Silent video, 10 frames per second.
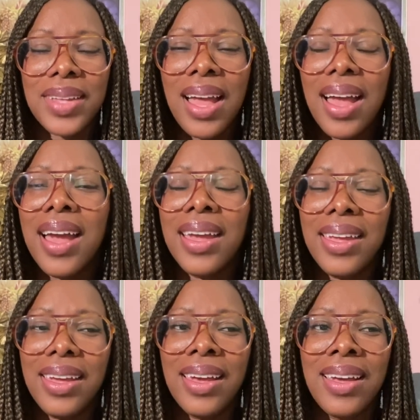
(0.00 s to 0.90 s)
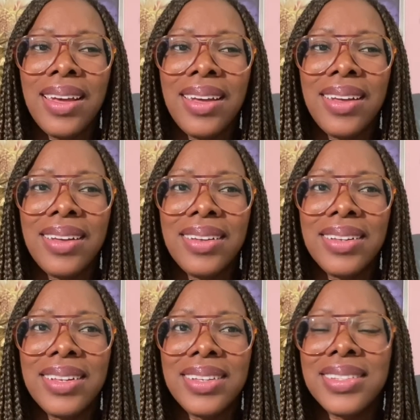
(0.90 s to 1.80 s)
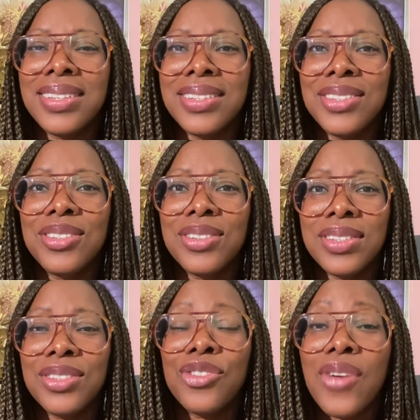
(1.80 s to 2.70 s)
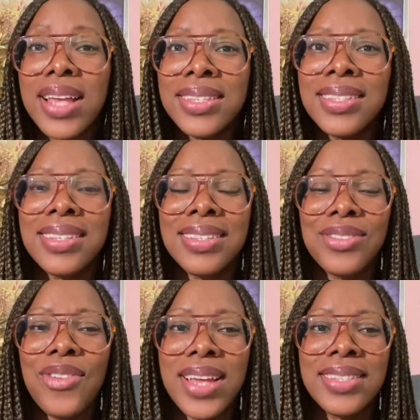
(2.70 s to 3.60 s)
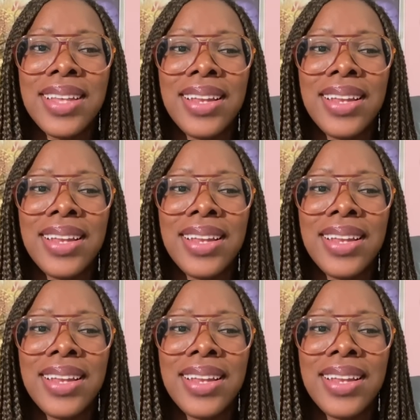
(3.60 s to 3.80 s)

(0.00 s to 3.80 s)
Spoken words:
High stress